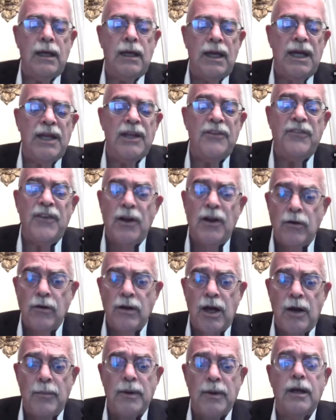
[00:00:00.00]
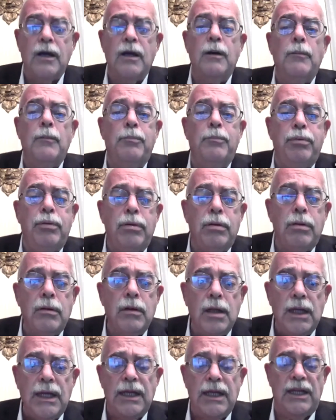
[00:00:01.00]
And the federal government
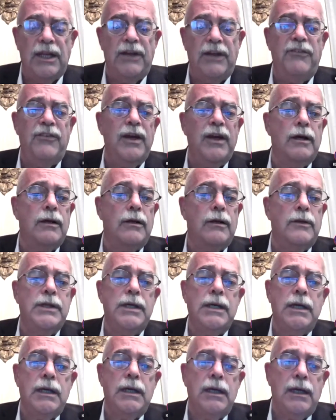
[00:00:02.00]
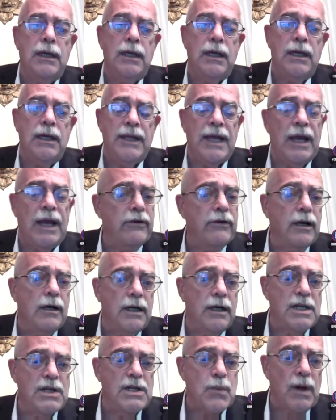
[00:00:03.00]
completely failed in that
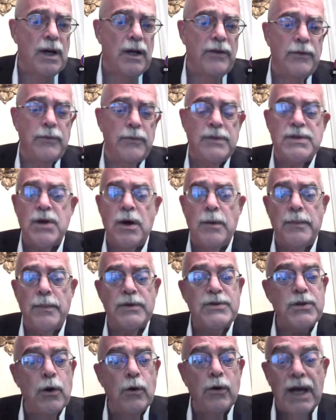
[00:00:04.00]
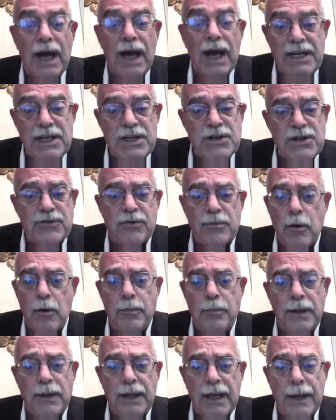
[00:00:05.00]
regard as well. There was almost no guidance from
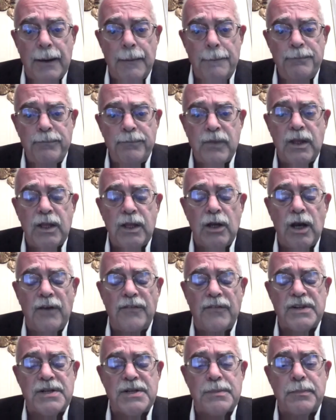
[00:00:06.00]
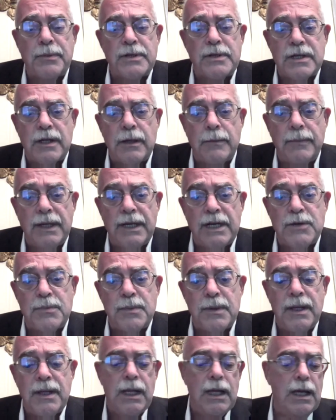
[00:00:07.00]
OPM, the Office of Personnel
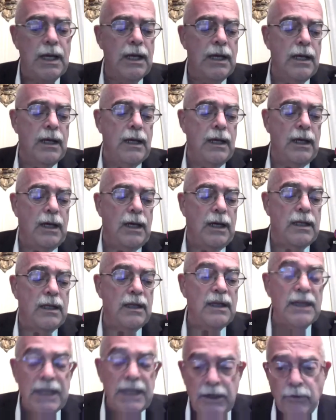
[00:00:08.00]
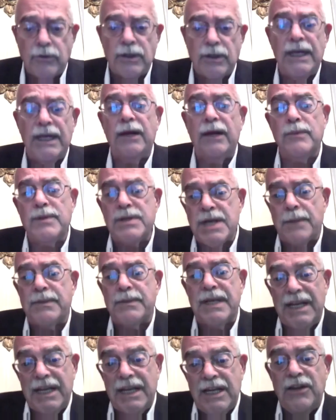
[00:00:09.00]
Management. Uh, literally, it was
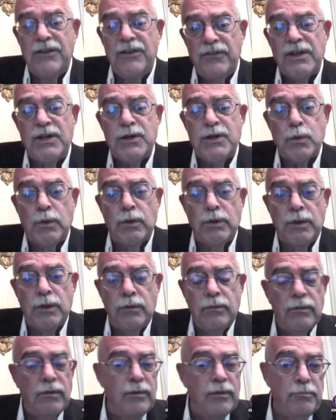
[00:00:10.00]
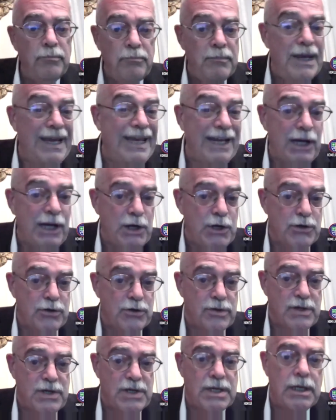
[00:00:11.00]
up to individual
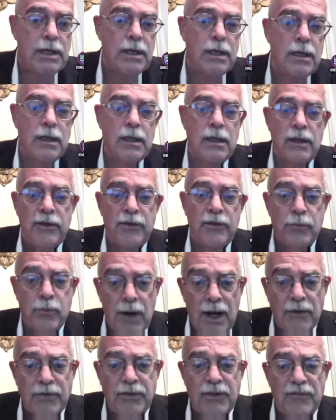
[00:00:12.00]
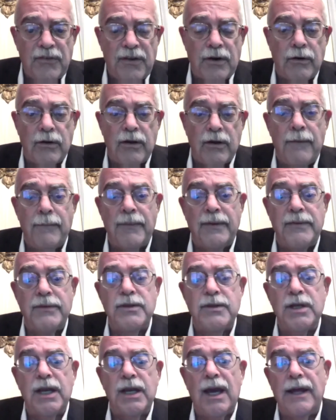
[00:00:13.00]
managers throughout the federal government
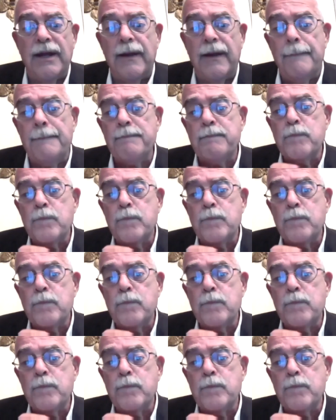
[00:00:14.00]
to kind of